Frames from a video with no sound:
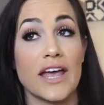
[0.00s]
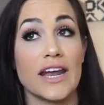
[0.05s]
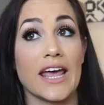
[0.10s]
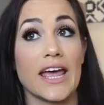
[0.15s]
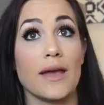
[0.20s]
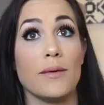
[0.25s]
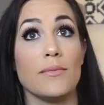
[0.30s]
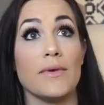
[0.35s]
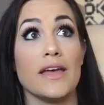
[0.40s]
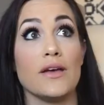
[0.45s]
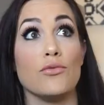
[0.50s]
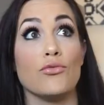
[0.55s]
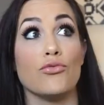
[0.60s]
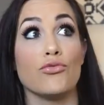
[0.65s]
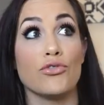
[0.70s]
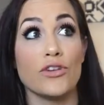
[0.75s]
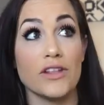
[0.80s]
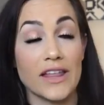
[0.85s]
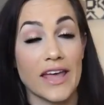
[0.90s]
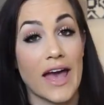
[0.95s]
And I
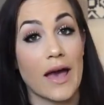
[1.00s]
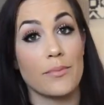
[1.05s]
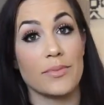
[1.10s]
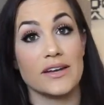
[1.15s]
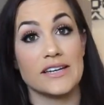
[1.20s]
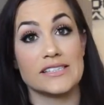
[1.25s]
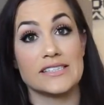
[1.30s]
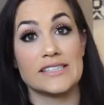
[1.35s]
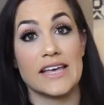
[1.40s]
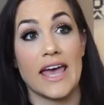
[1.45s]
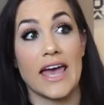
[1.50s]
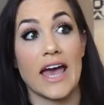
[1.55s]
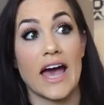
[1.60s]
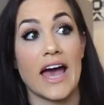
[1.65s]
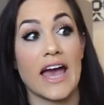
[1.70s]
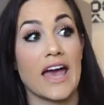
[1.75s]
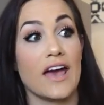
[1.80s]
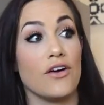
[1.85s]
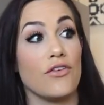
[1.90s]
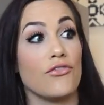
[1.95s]
am really happy to say
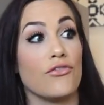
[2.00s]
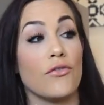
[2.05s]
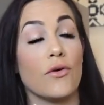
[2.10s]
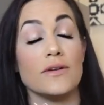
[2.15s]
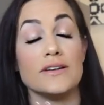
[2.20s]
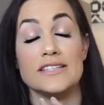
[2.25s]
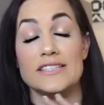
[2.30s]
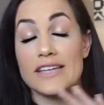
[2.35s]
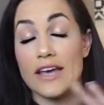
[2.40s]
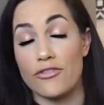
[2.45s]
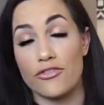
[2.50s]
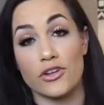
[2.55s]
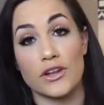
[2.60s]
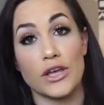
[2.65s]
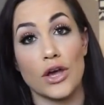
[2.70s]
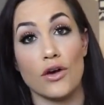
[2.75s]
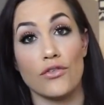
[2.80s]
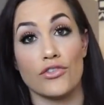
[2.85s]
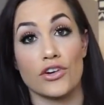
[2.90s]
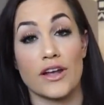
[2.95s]
I have
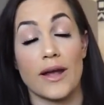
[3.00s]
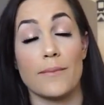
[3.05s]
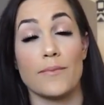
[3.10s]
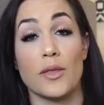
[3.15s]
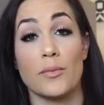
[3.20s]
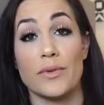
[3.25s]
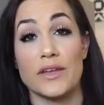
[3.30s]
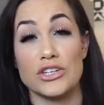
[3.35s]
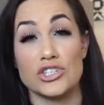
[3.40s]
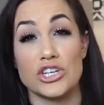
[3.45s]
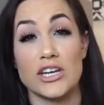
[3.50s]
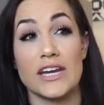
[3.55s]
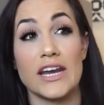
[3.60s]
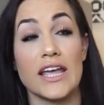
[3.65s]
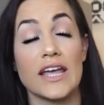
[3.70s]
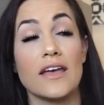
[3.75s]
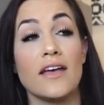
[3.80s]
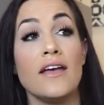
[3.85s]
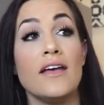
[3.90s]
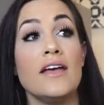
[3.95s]
definitely overcome the binge
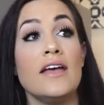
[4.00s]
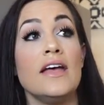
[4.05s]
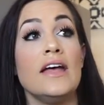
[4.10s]
eating.